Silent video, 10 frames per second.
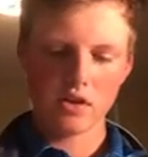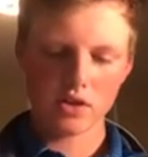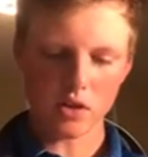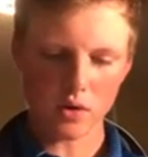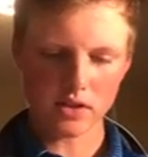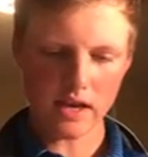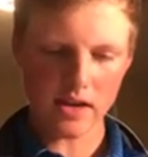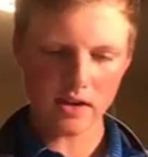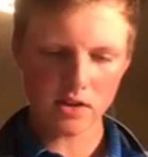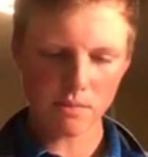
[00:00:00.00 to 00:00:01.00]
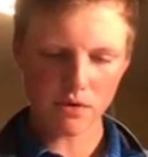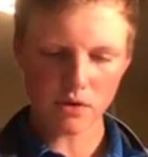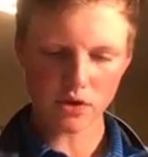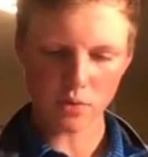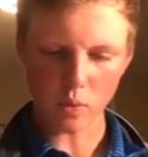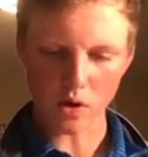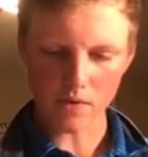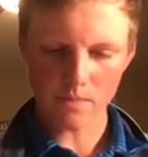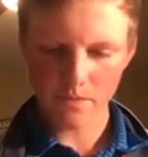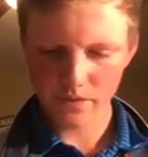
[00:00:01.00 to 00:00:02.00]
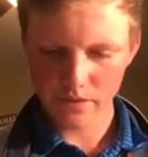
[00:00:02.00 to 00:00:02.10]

So as x approaches 1,